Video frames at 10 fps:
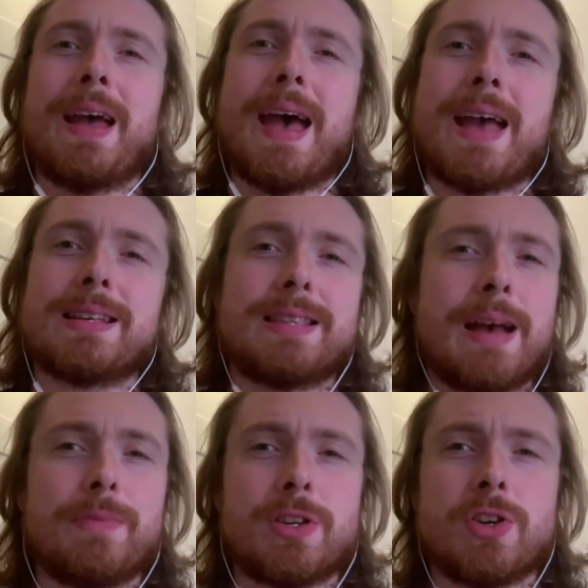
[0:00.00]

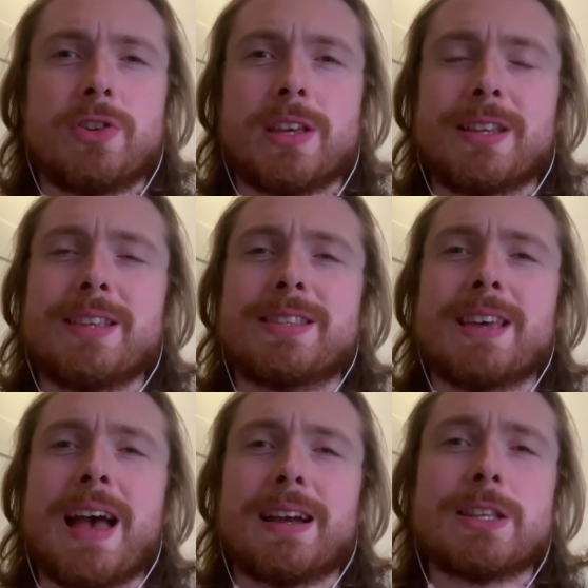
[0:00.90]
Except the Sussexes
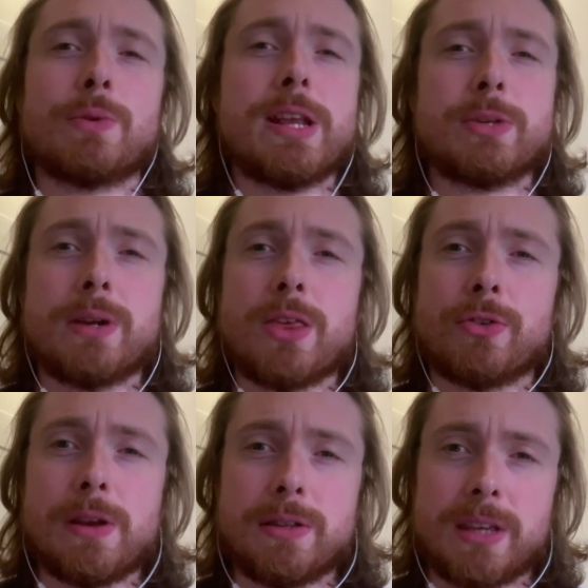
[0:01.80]
circa
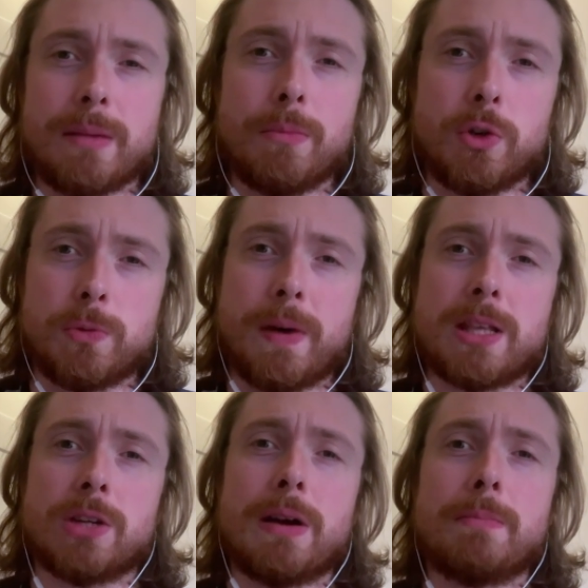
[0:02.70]
2023 seem much
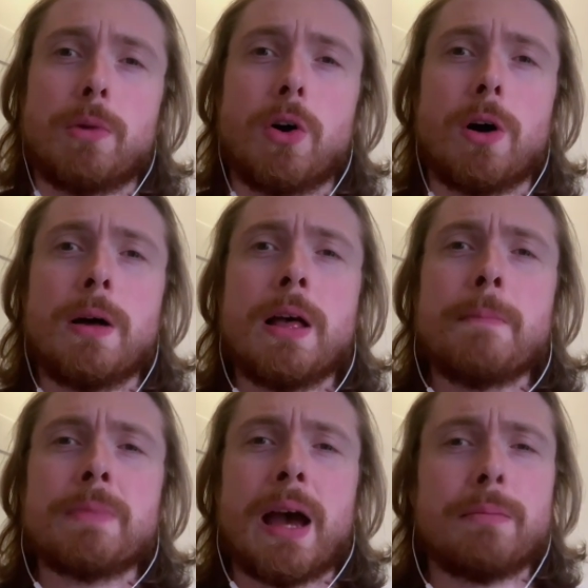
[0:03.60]
better at more
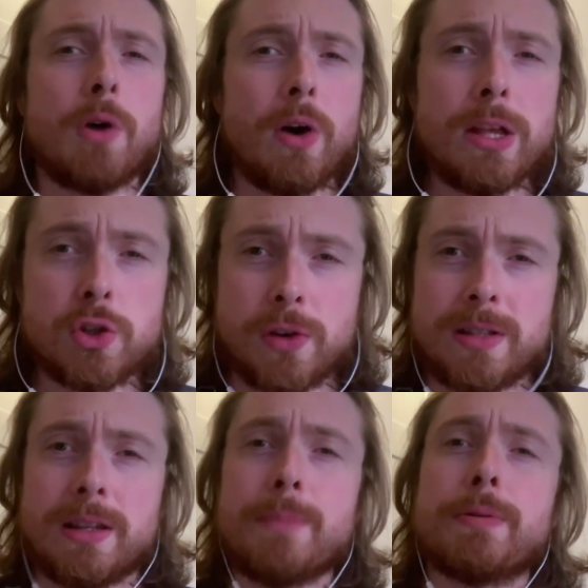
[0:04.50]
and more
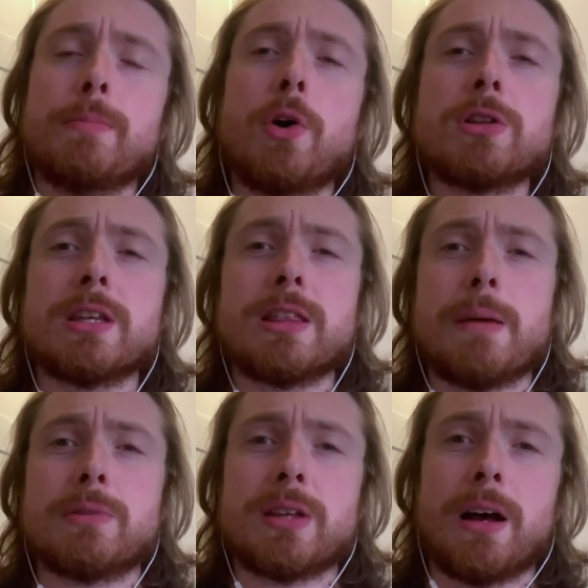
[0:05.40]
interested in promoting
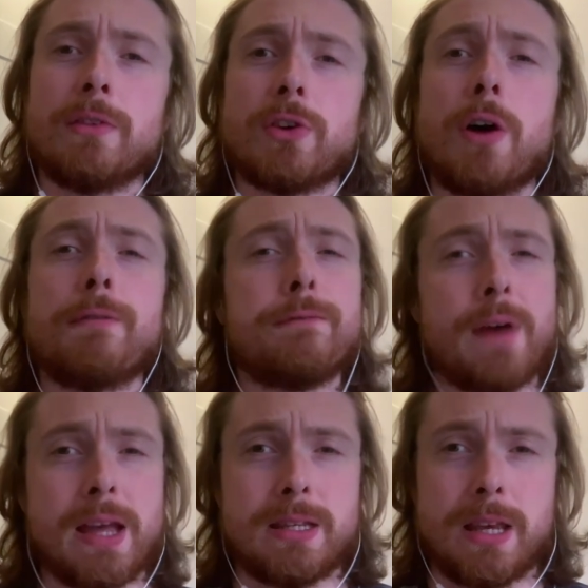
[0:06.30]
themselves or
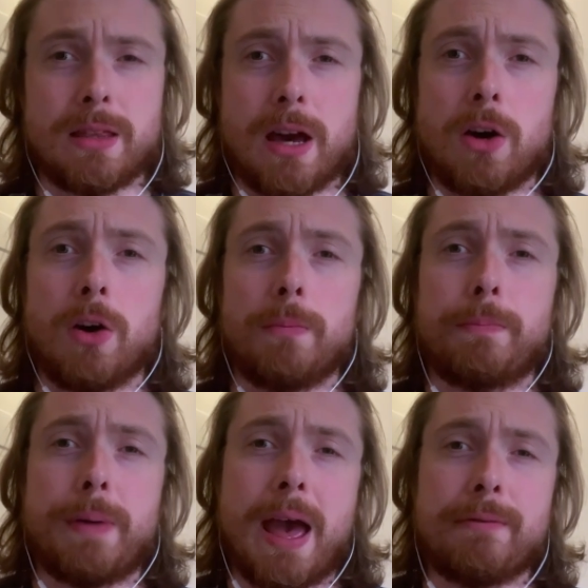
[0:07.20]
fighting their own
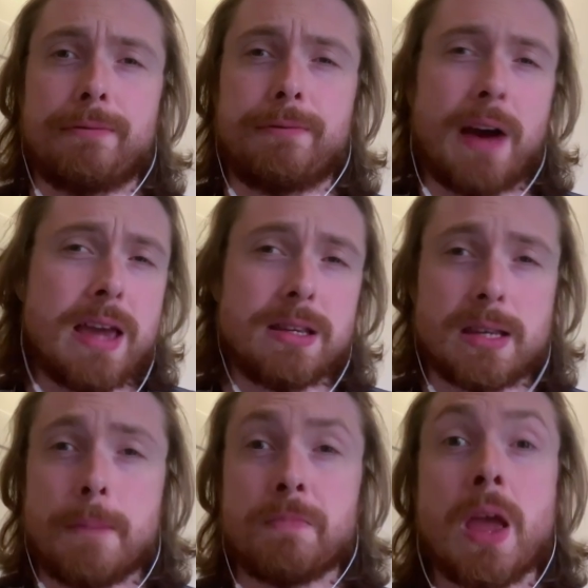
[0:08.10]
pet
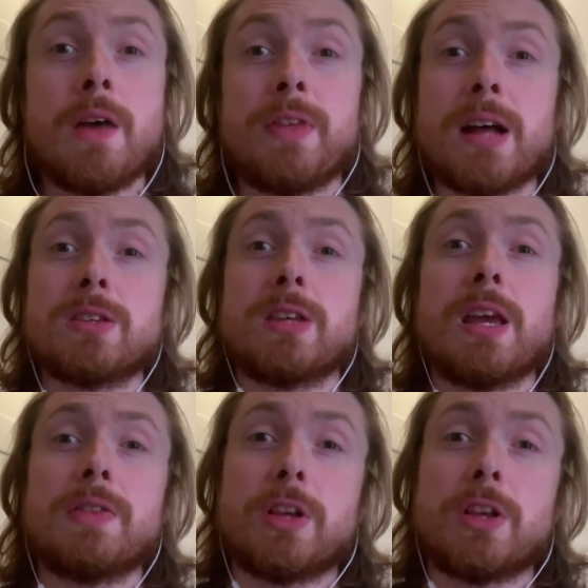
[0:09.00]
fights than seeing